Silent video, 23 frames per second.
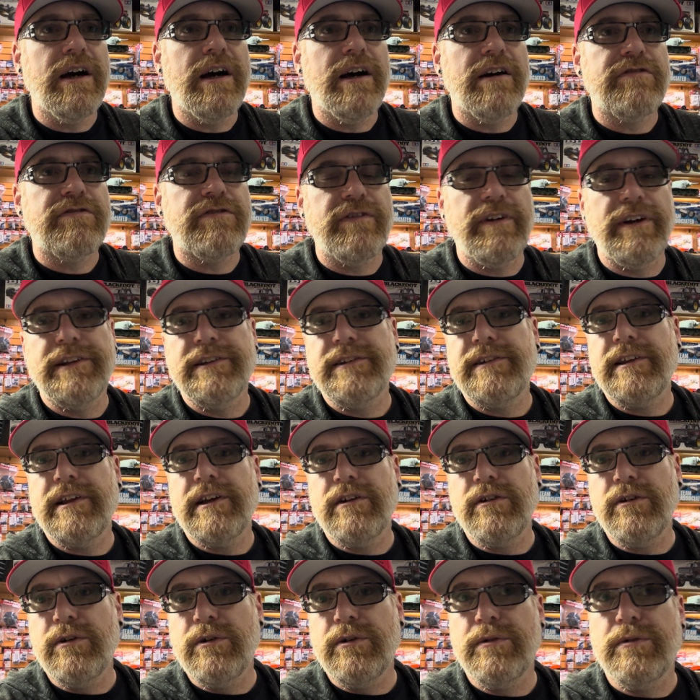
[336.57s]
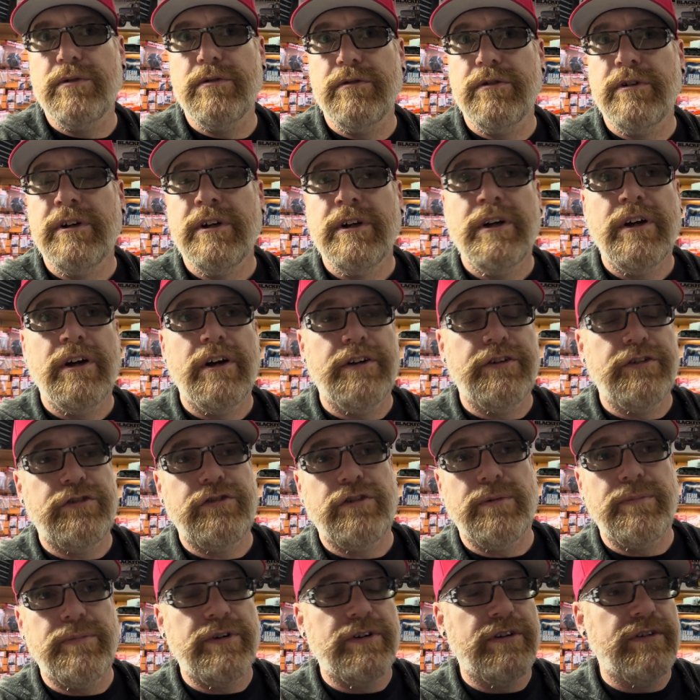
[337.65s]
friends that own a
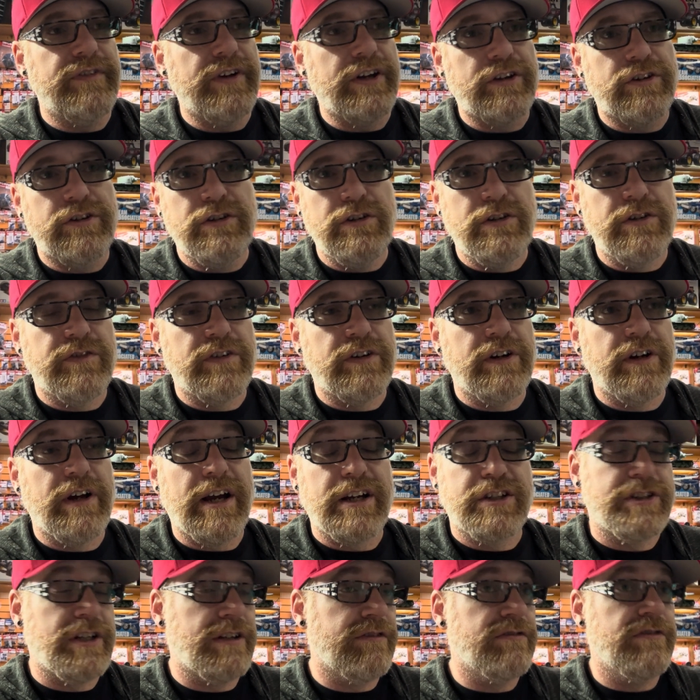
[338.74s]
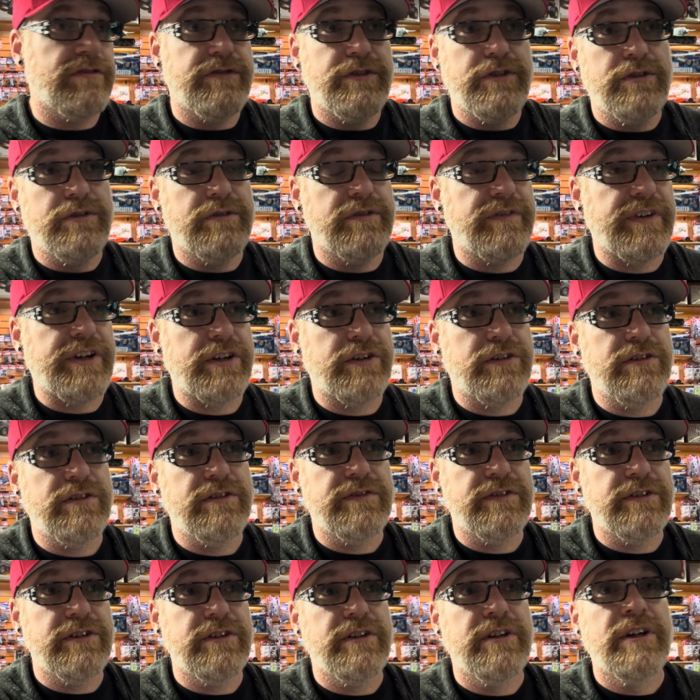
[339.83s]
distributor in Vancouver. Actually, I have a few in
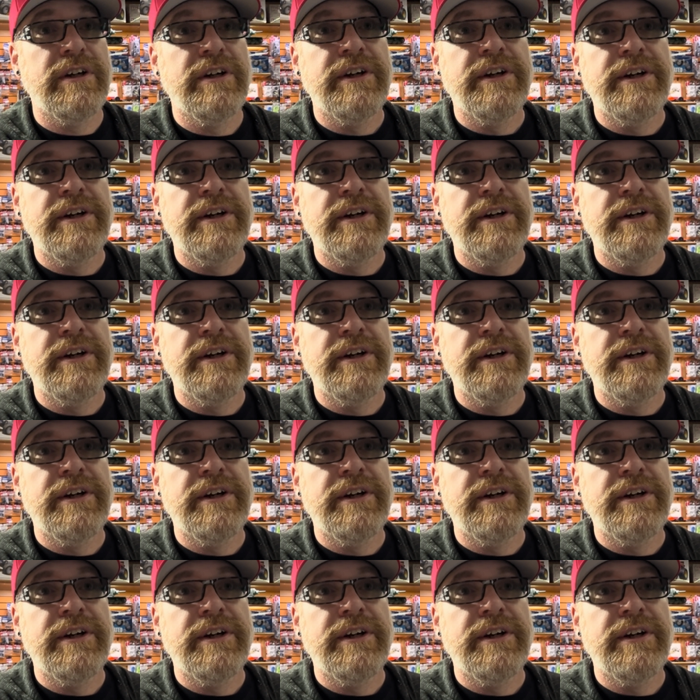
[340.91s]
Vancouver.